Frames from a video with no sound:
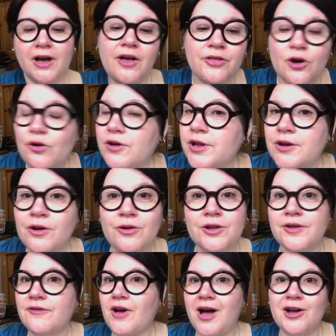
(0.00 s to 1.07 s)
Although,
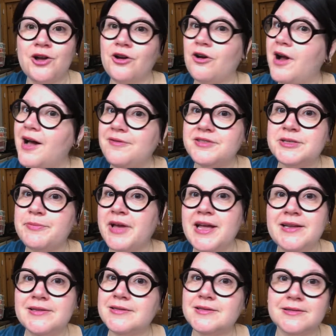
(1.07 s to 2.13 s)
you've got your craft
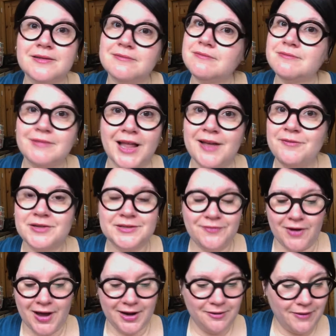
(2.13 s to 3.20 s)
space. Life is
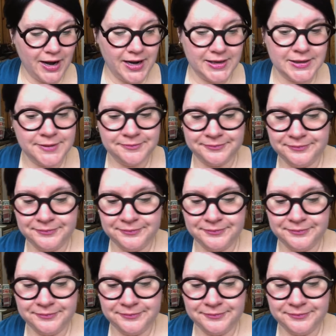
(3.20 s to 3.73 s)
fine, right?